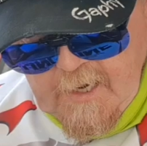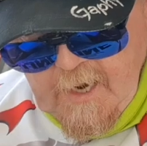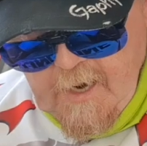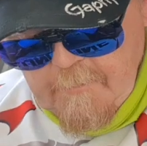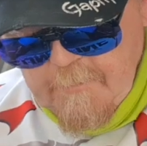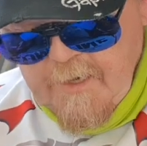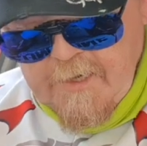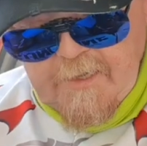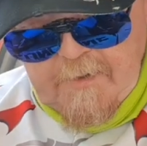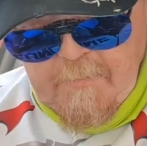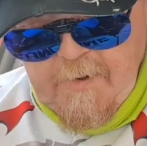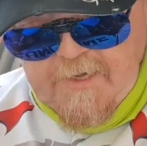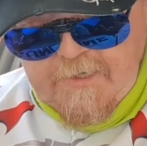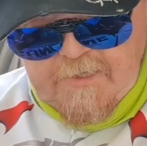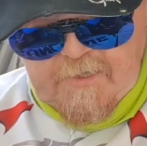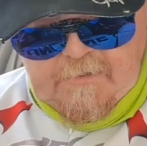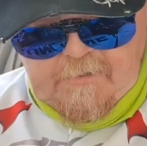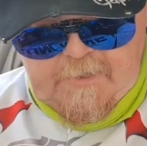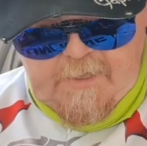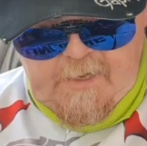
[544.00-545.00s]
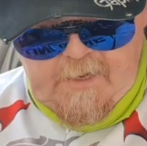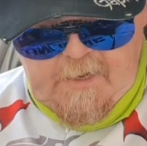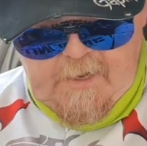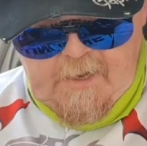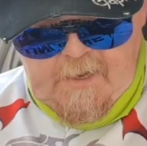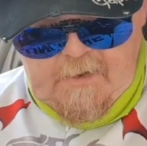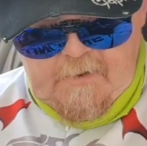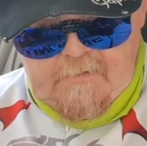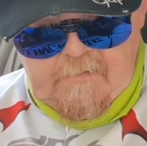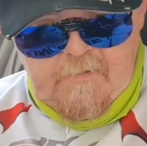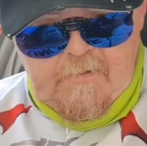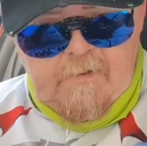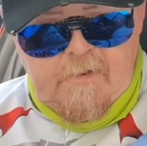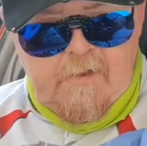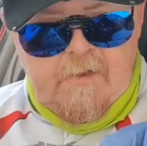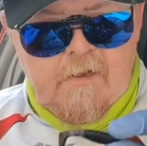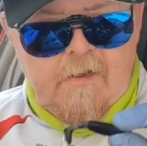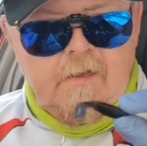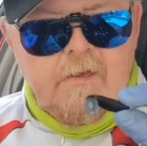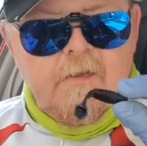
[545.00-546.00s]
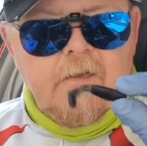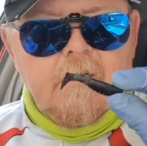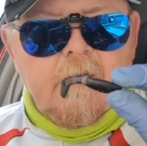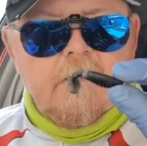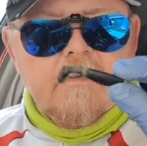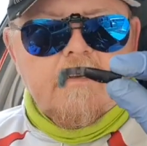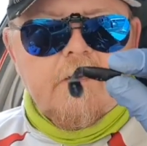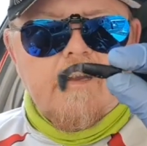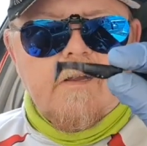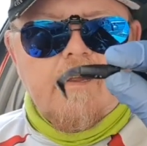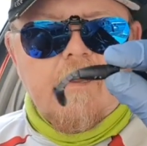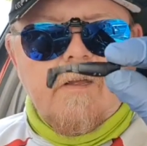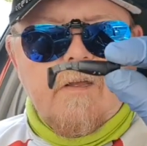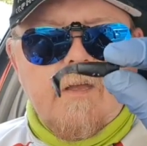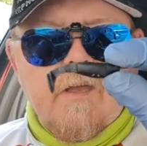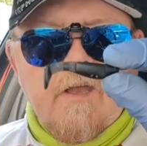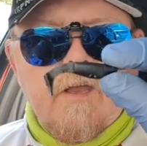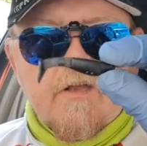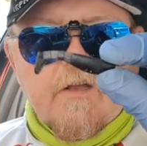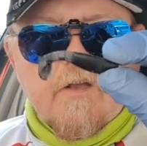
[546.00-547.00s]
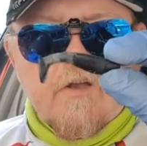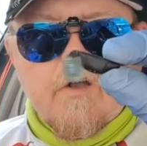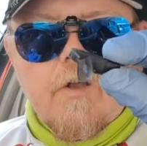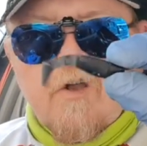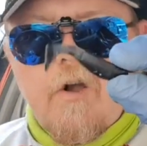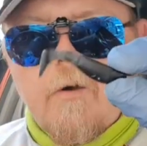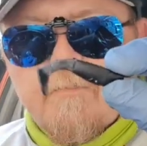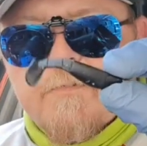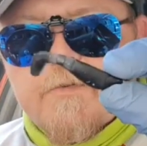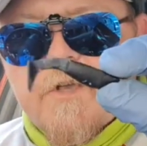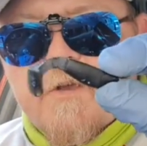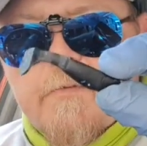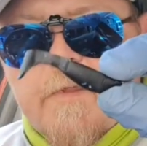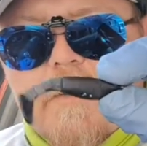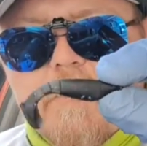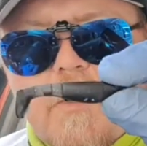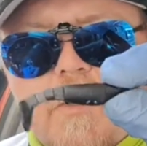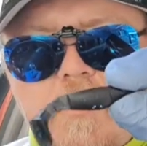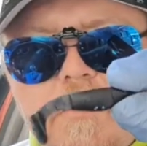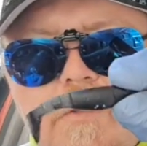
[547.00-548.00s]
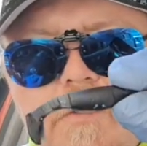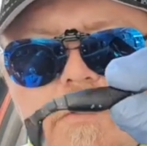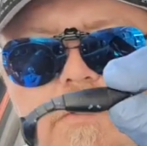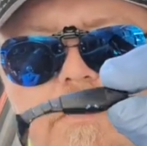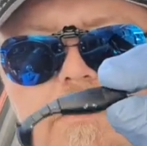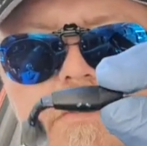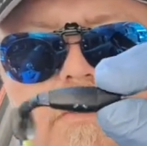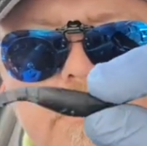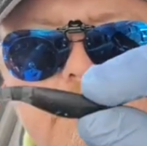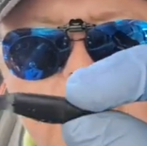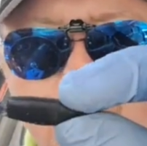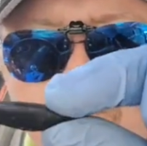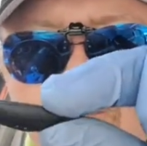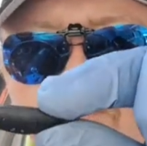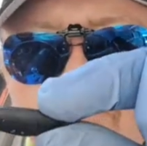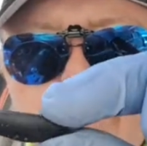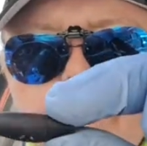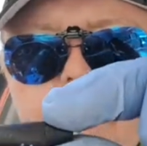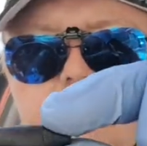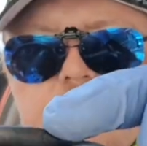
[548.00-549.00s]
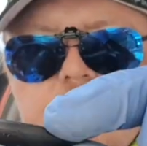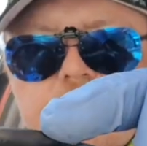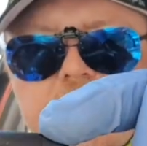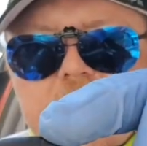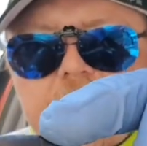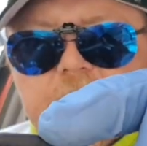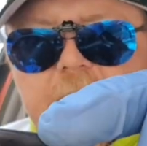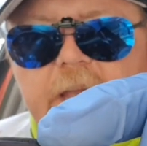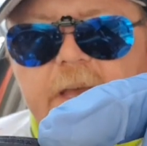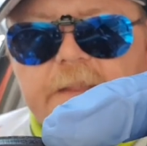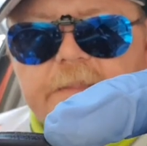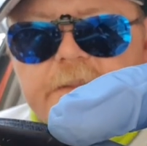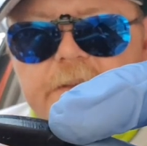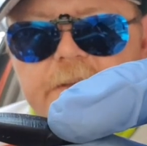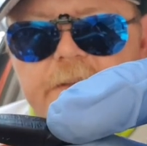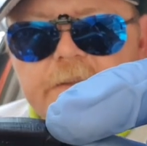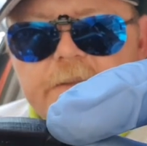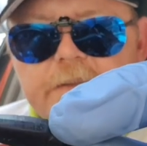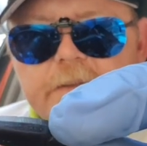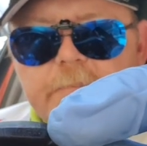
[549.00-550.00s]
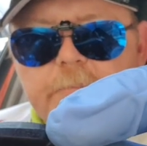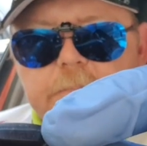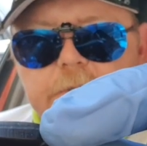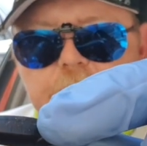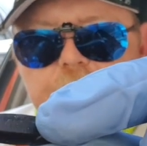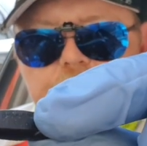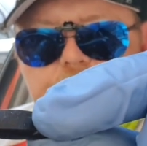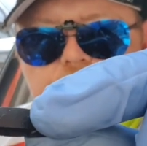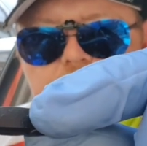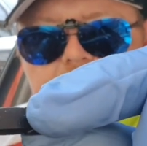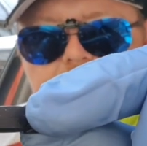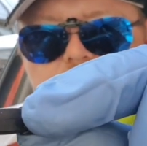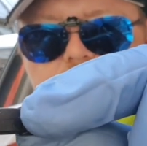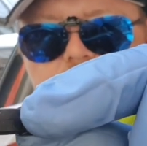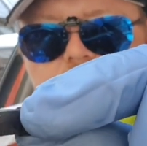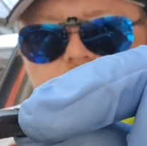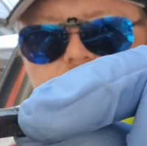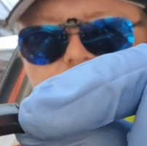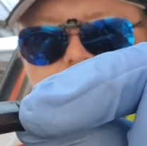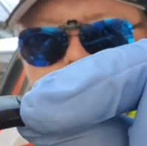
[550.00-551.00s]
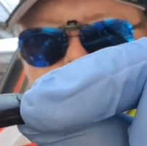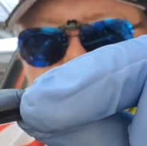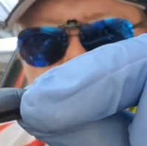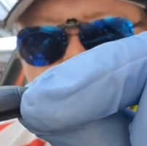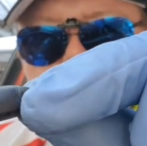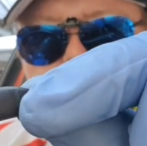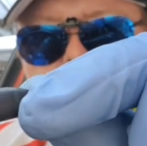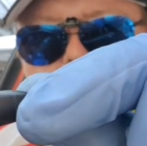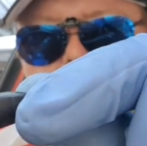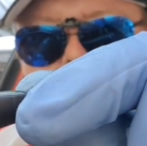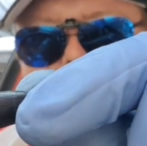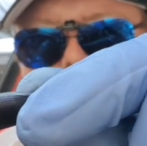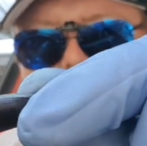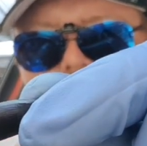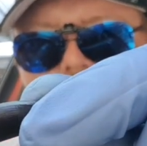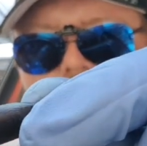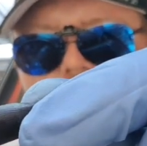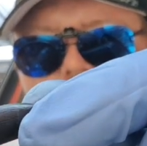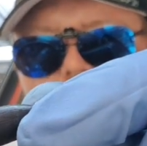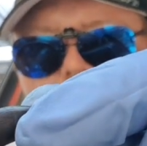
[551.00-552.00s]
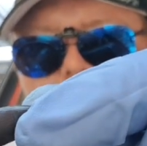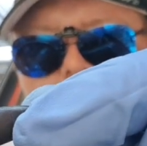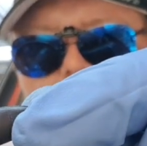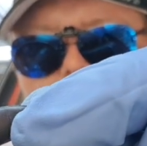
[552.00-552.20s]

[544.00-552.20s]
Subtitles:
I mean, they're basically a cop toe, am I? But same again, blue fleck running through it on